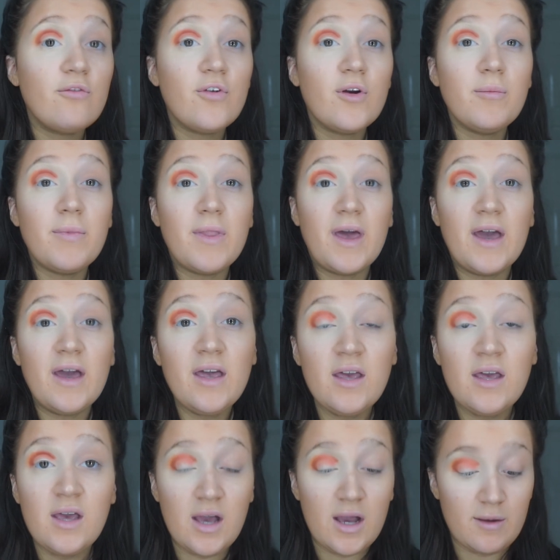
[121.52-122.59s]
From there,
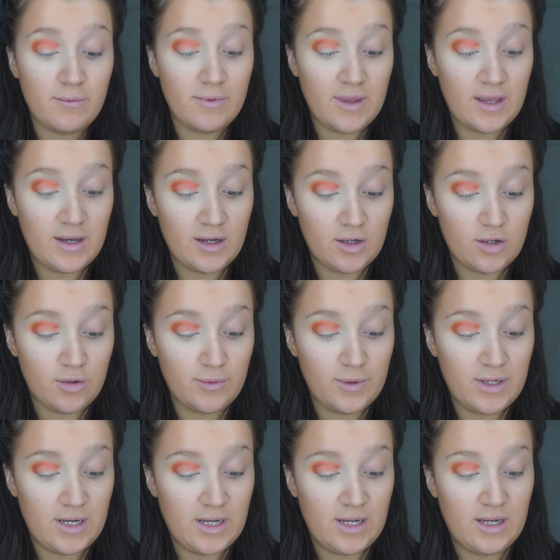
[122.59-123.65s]
and then
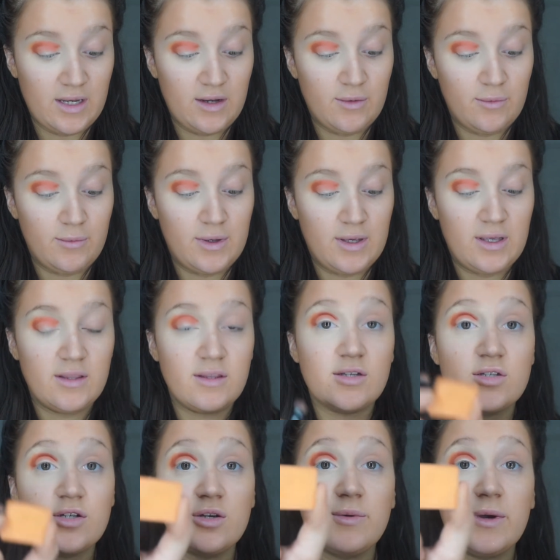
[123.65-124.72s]
going in with
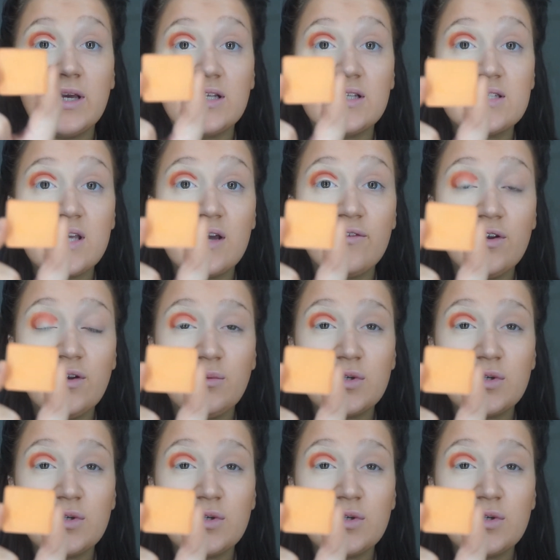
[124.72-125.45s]
287,